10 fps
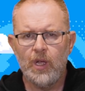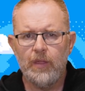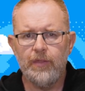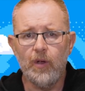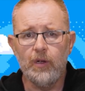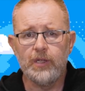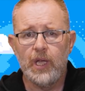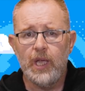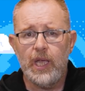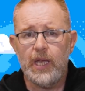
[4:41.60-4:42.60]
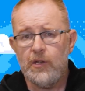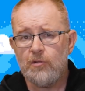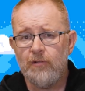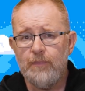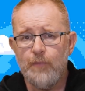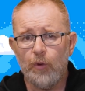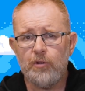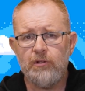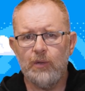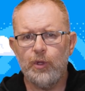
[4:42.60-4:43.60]
Third, integrate
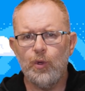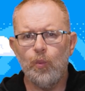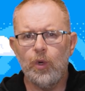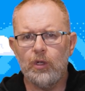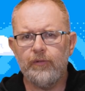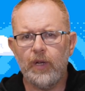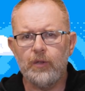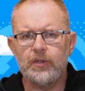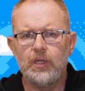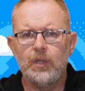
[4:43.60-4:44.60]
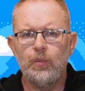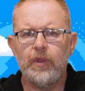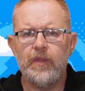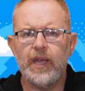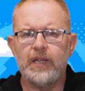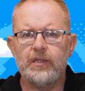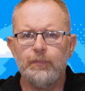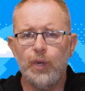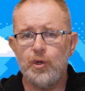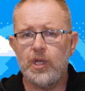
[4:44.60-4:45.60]
monitoring with your workflows, whether that's
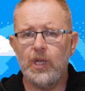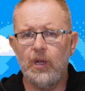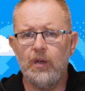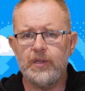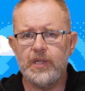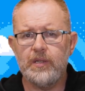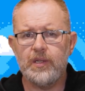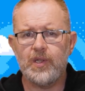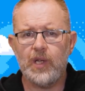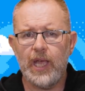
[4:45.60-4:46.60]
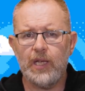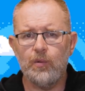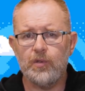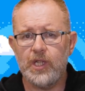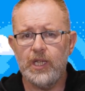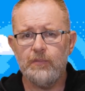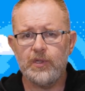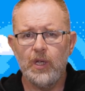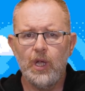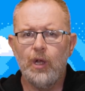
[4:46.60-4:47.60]
pushing alerts into Slack or
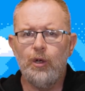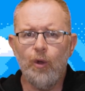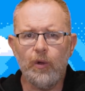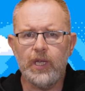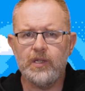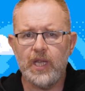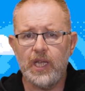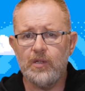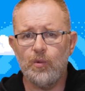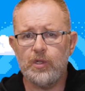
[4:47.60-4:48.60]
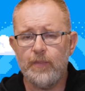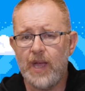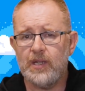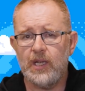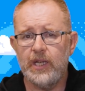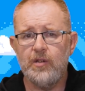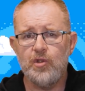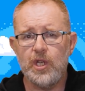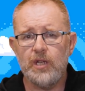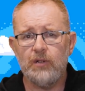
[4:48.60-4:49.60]
Teams, logging tickets automatically in
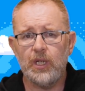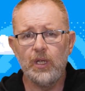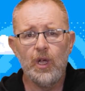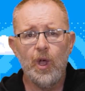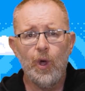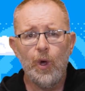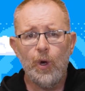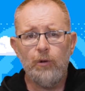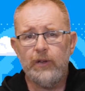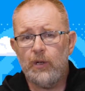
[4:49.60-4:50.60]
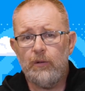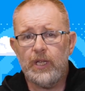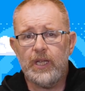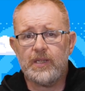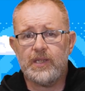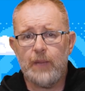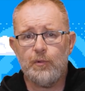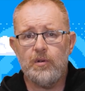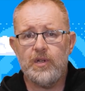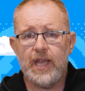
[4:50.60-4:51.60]
Jira, or including
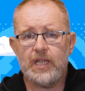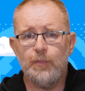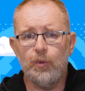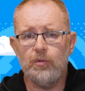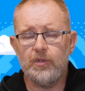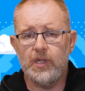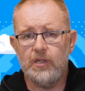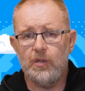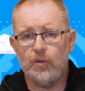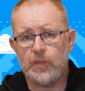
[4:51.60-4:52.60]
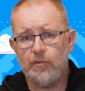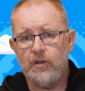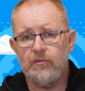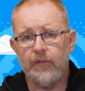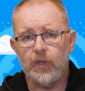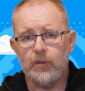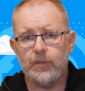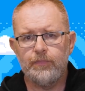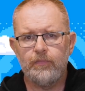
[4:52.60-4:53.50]
exception dashboards into your sprint reviews.